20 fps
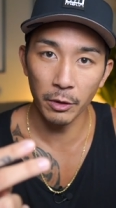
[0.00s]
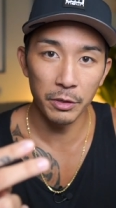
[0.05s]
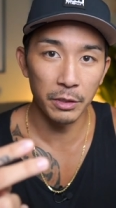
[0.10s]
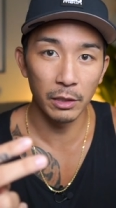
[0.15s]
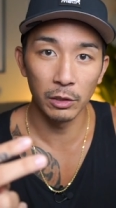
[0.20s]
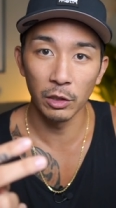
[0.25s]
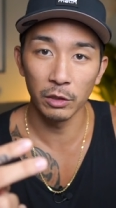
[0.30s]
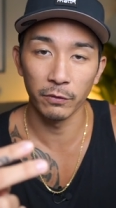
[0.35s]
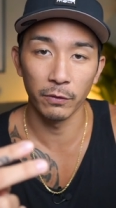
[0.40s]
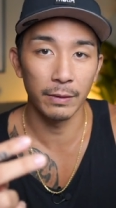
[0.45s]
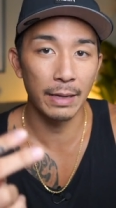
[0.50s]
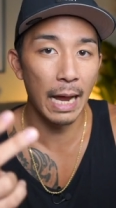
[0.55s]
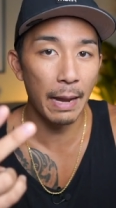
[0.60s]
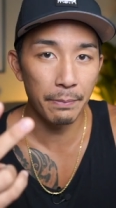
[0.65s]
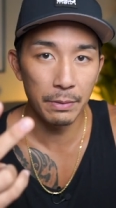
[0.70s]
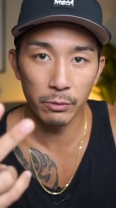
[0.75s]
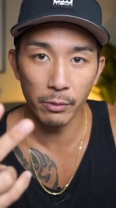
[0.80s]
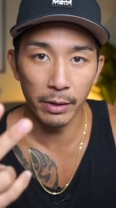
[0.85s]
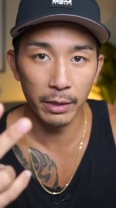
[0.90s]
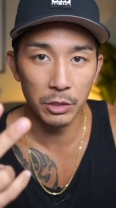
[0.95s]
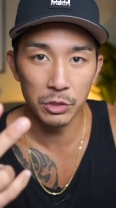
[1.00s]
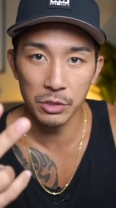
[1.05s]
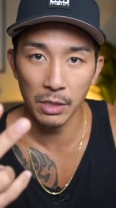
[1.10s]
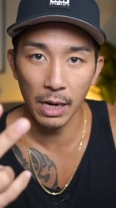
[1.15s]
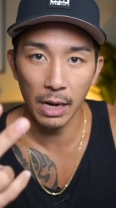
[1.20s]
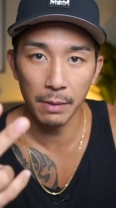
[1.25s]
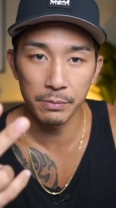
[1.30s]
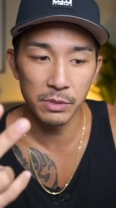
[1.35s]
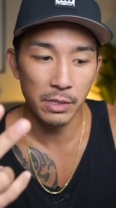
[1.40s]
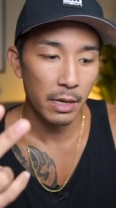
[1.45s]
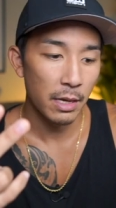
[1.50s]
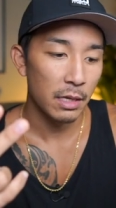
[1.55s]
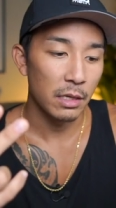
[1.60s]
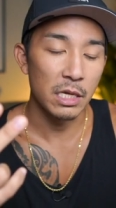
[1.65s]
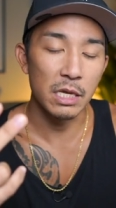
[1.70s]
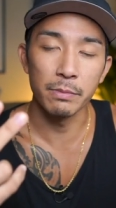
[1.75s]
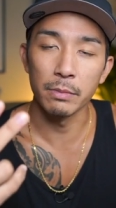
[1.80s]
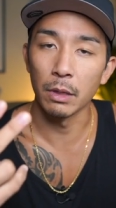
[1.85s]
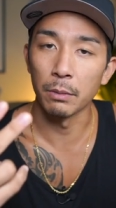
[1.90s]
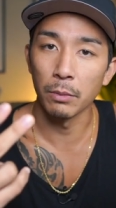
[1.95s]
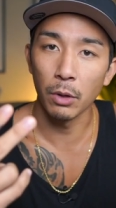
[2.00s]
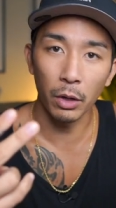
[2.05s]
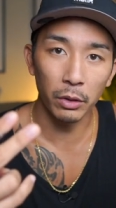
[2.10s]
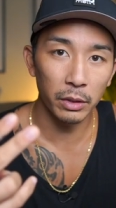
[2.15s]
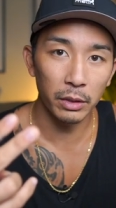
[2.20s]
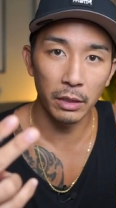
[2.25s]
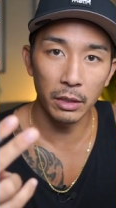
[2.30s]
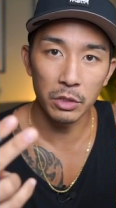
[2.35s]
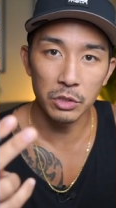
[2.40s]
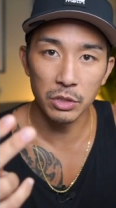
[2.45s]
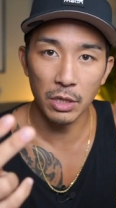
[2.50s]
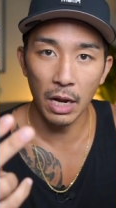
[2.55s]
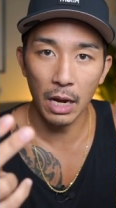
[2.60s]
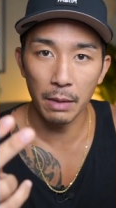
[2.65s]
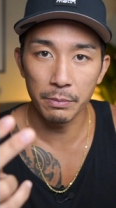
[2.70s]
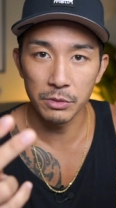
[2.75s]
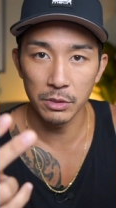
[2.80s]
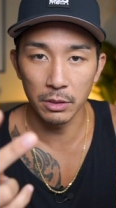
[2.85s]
You can look for copywriting jobs, email marketing jobs.